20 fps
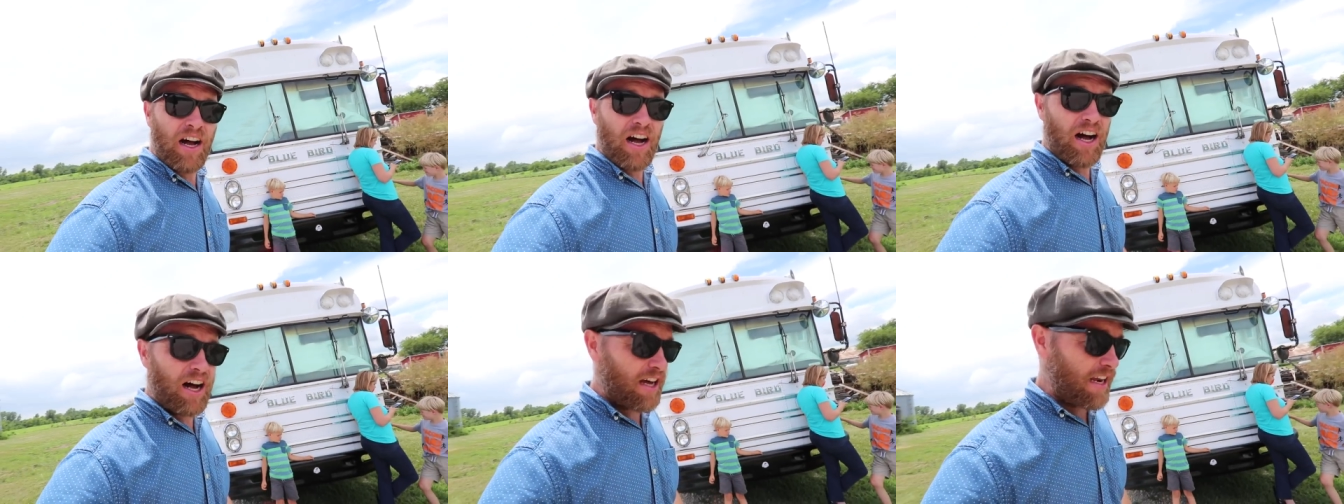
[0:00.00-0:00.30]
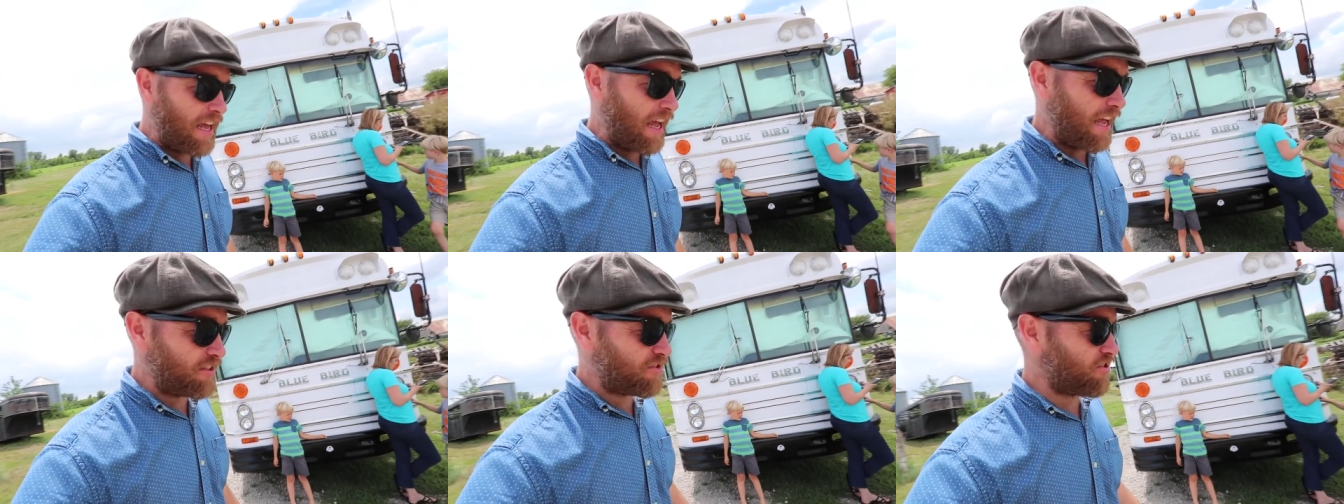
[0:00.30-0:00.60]

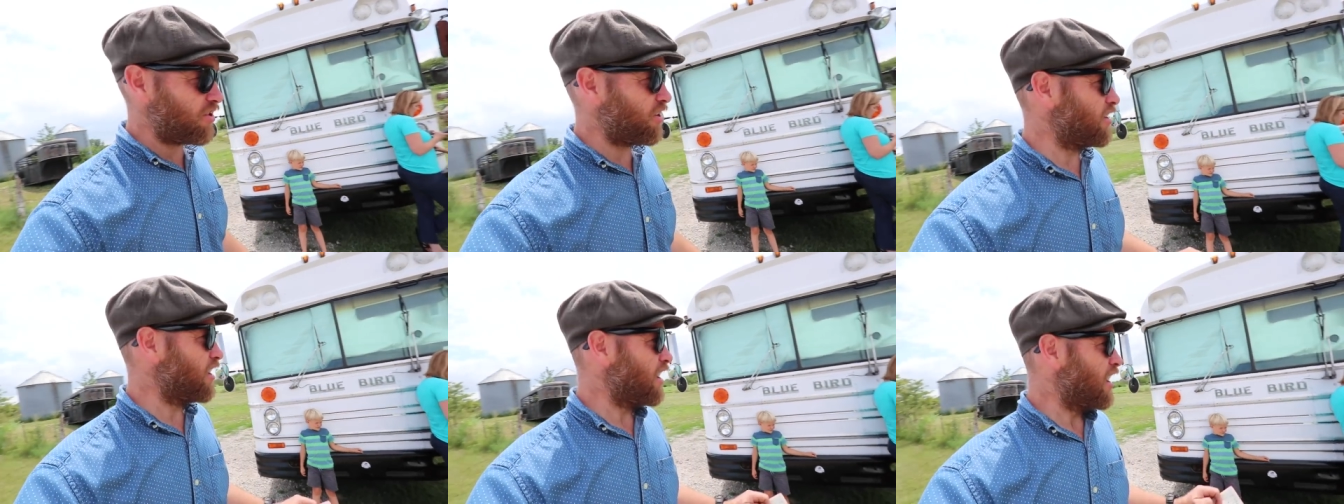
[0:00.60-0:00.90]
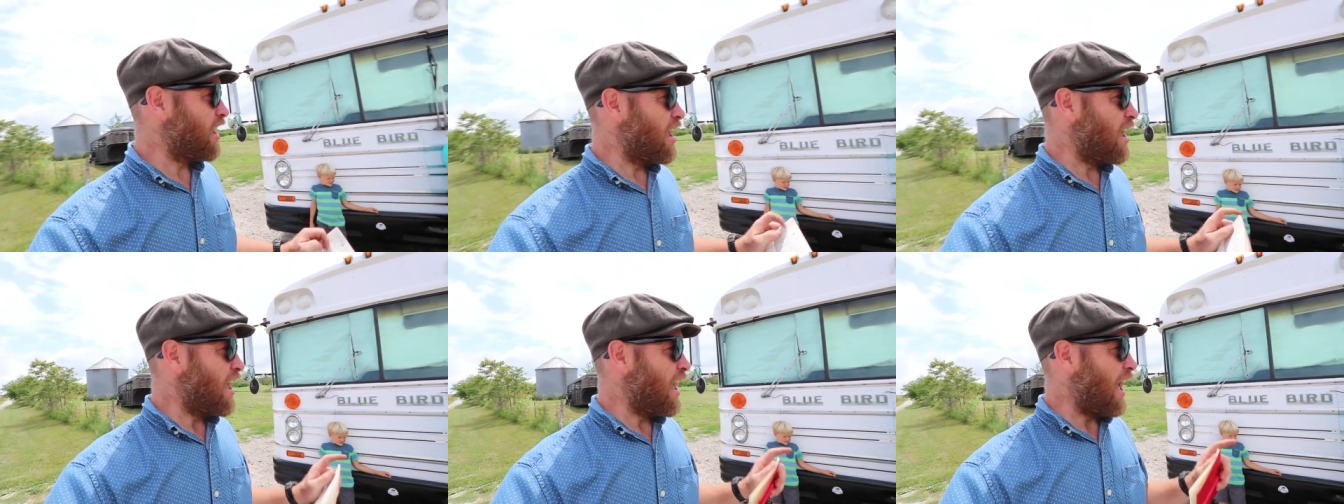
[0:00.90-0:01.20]
unanswered.
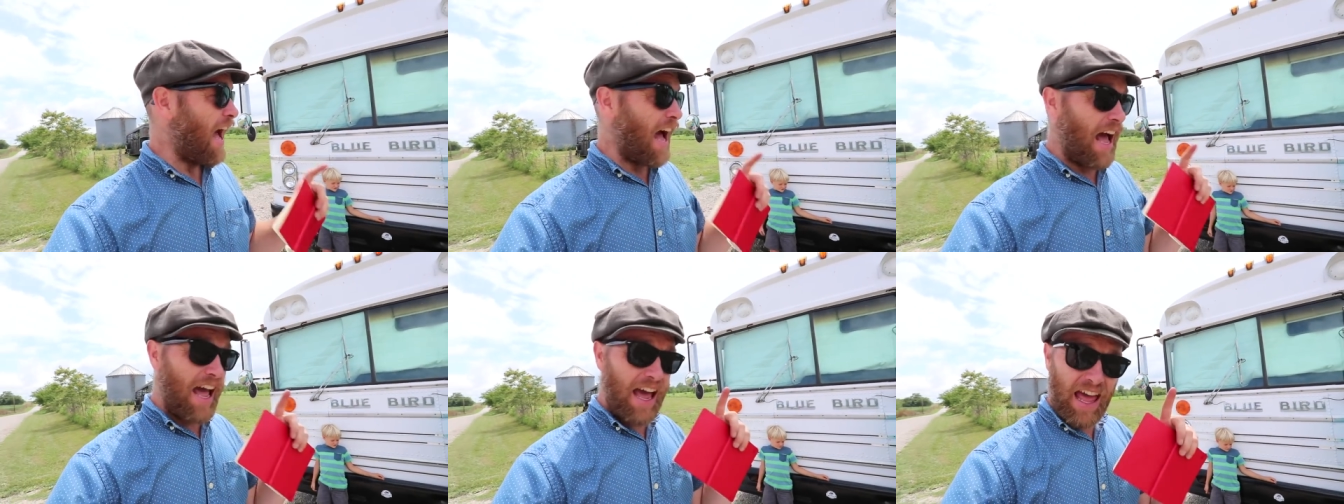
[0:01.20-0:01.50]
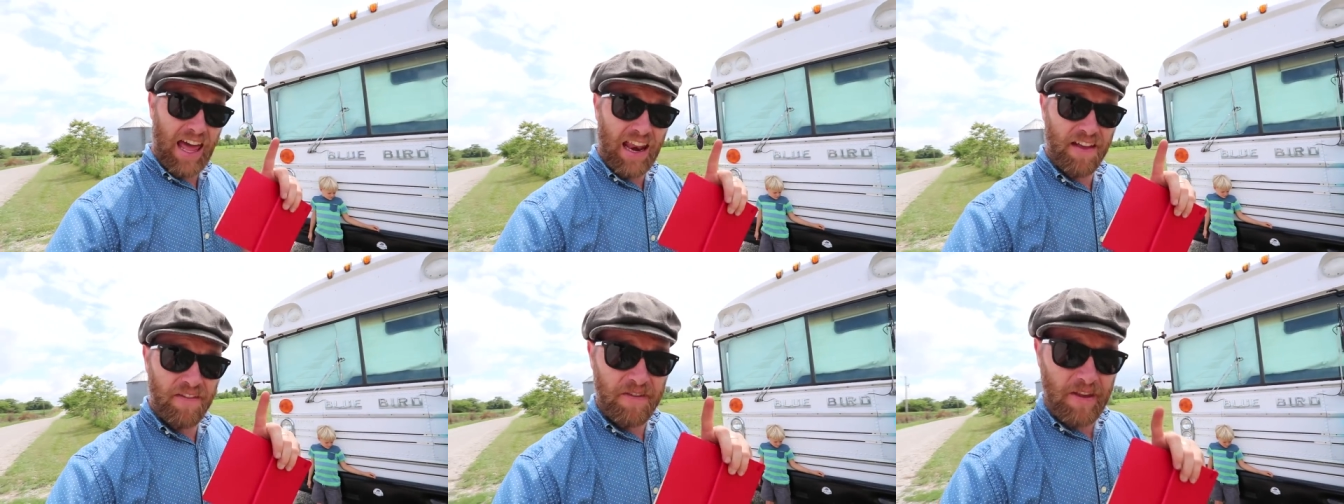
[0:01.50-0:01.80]
I
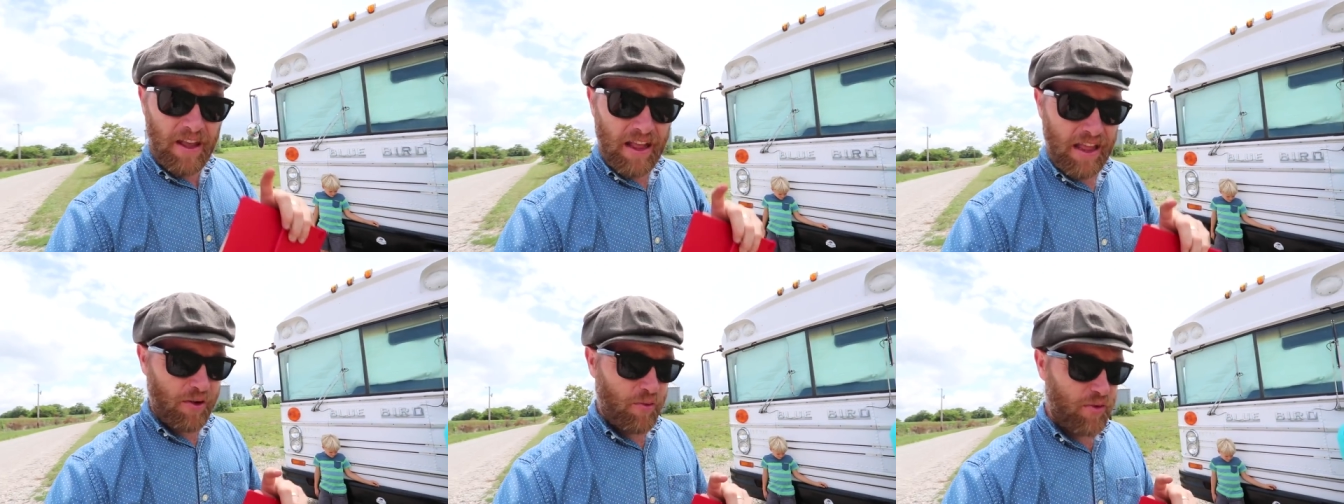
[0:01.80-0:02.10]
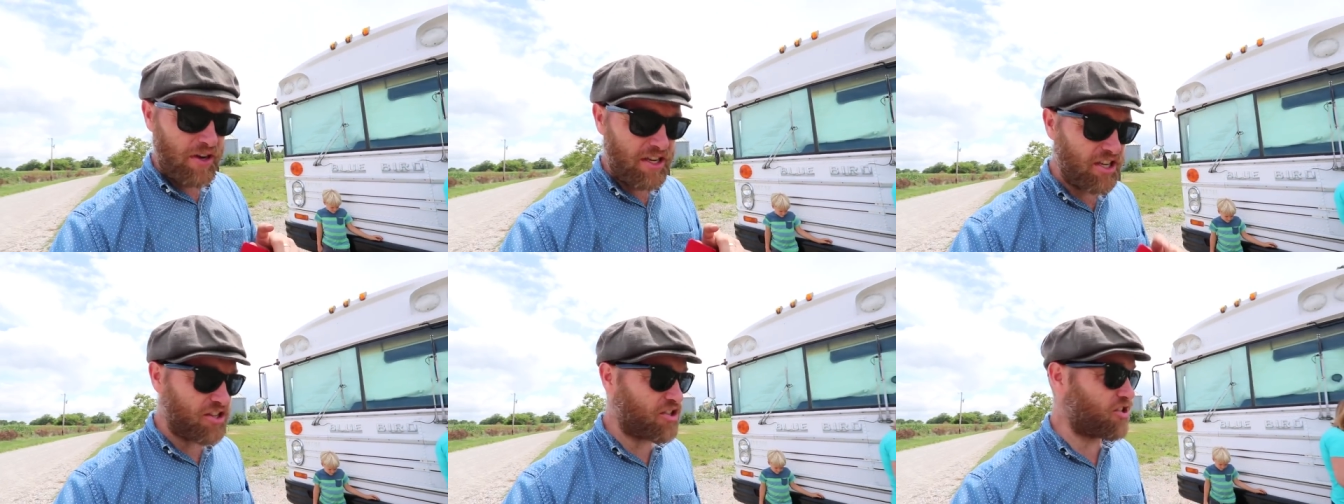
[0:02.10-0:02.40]
had a feeling
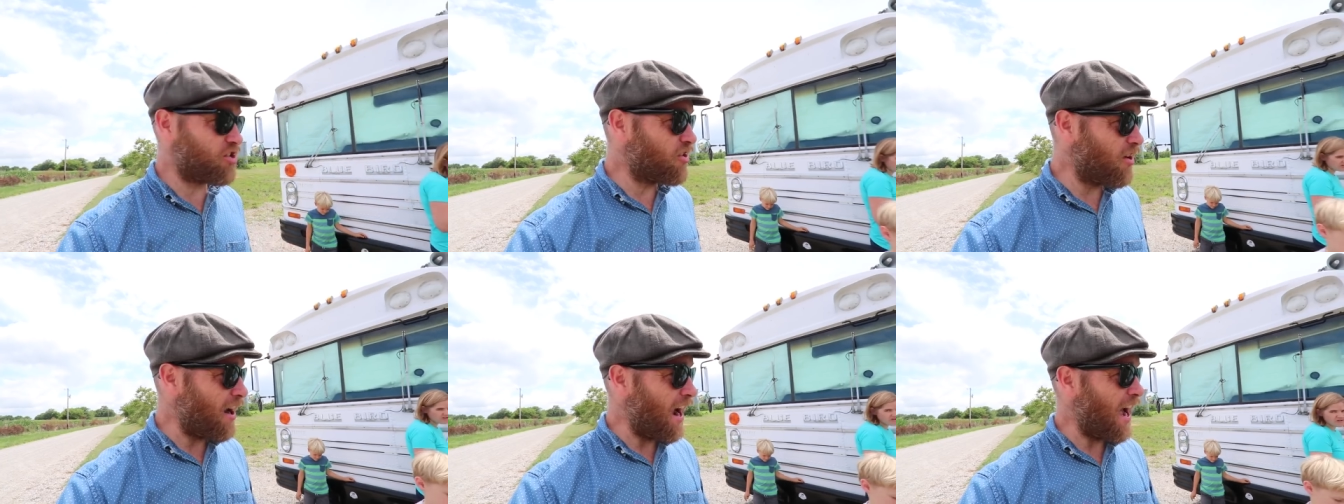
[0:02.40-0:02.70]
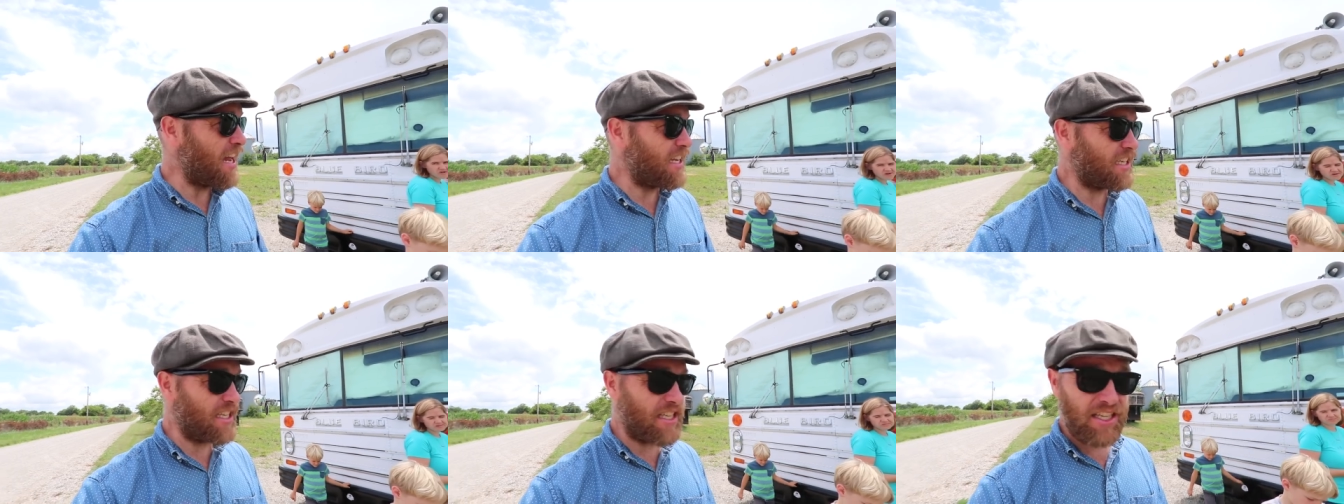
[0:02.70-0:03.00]
we just
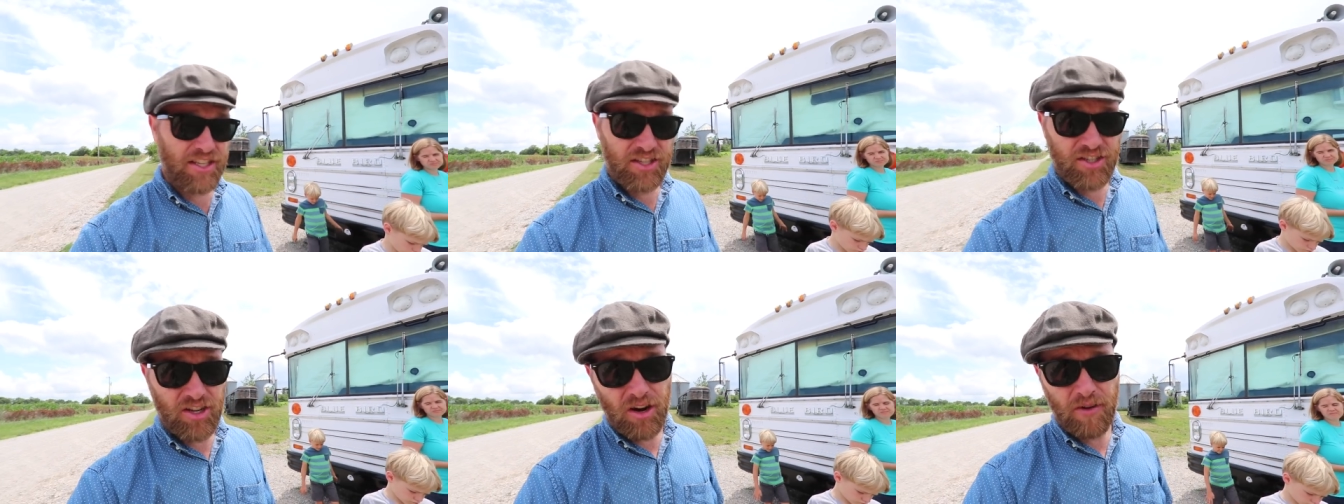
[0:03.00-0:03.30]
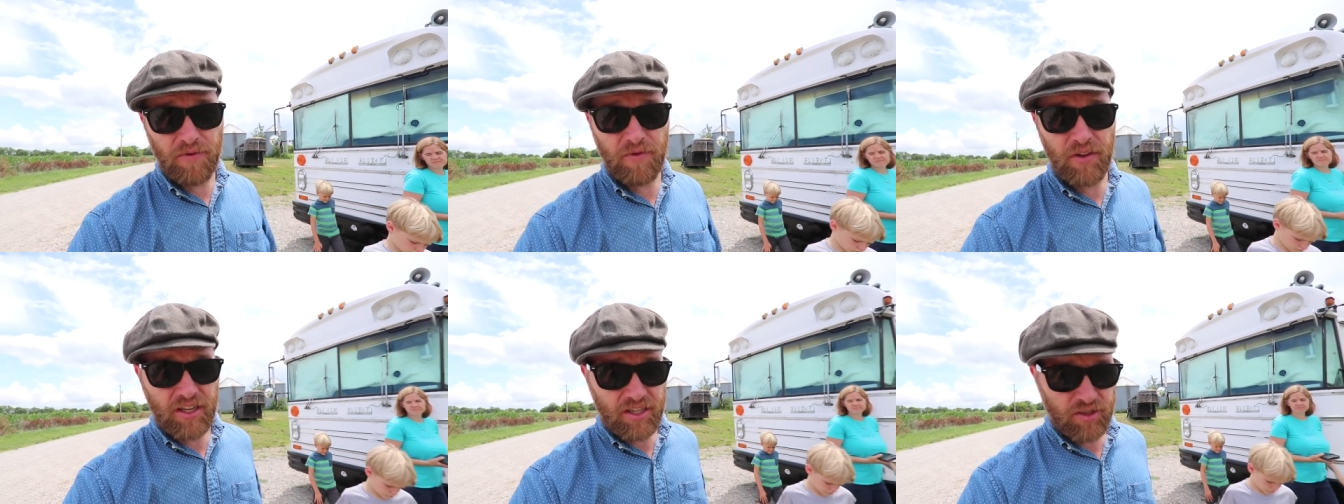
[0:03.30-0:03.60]
scratched the
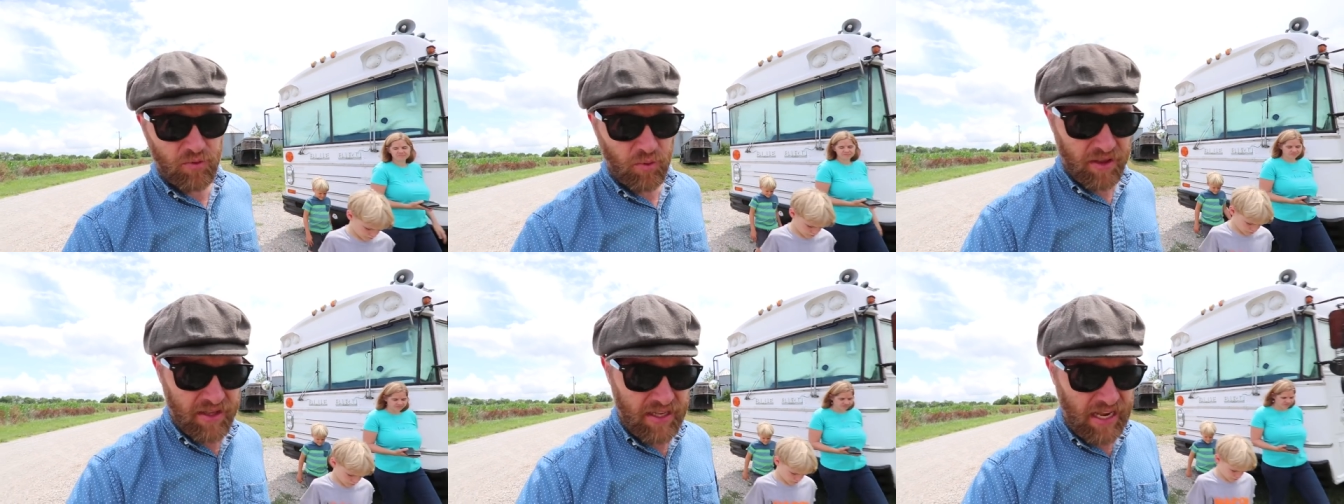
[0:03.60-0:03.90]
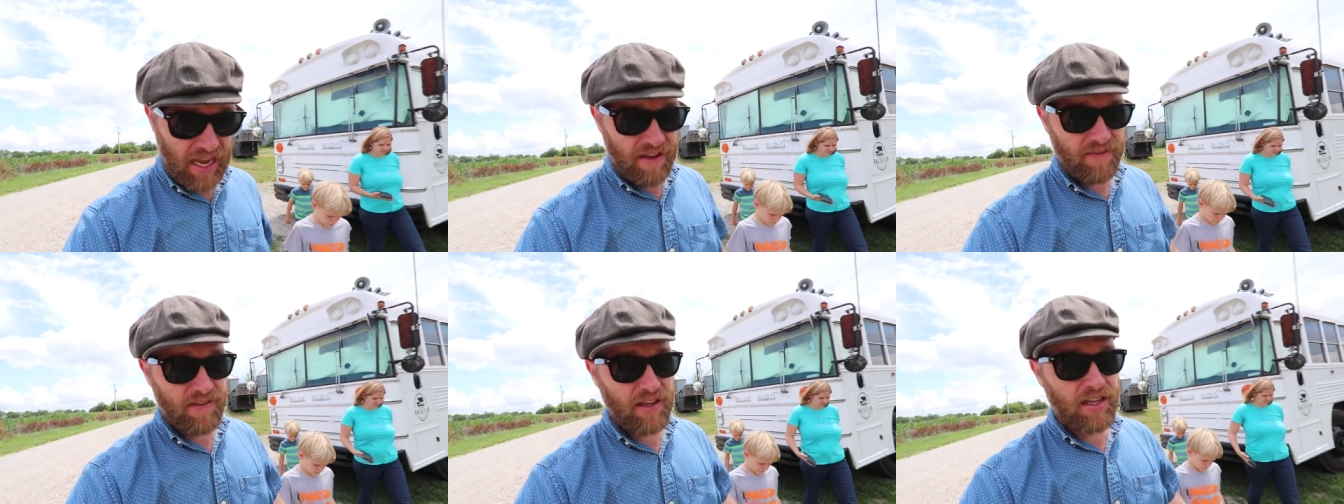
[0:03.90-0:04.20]
surface with
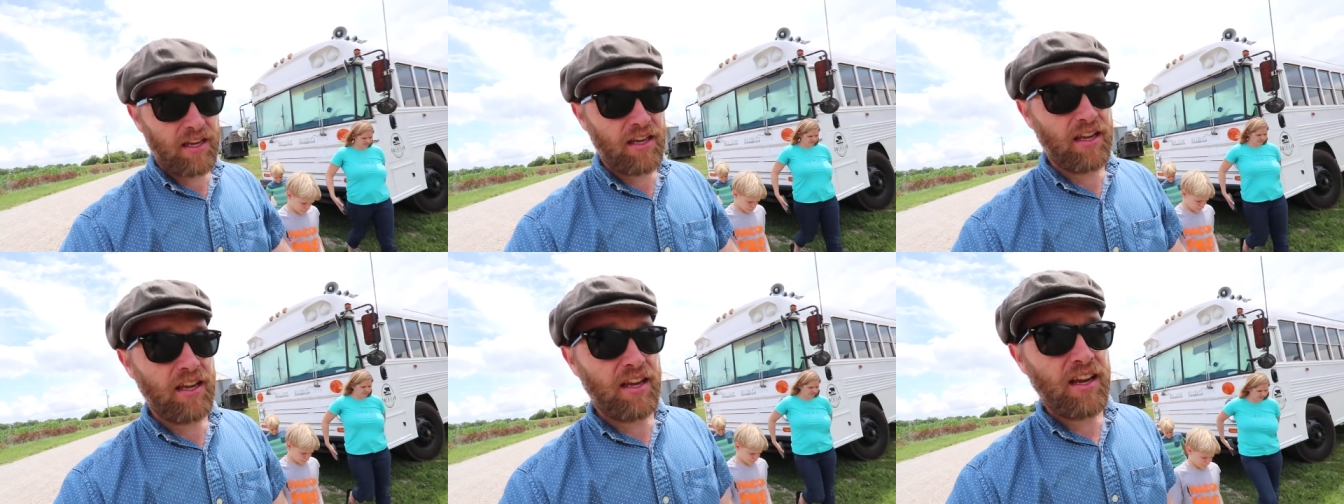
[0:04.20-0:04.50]
David.